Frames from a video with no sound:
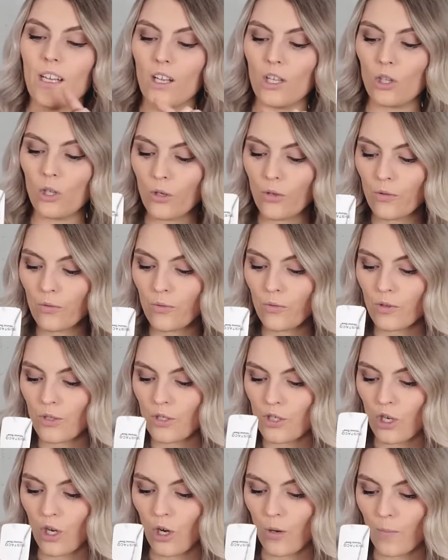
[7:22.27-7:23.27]
look through the
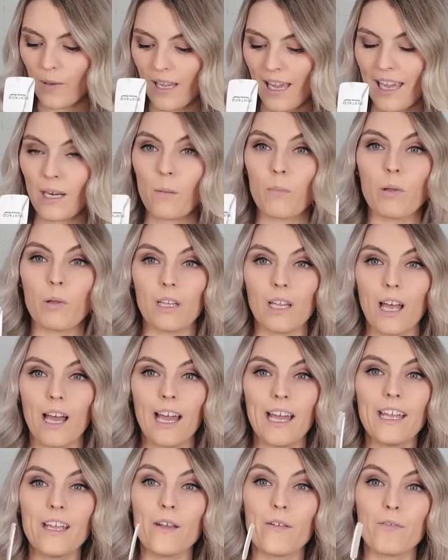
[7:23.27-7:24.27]
top, and apply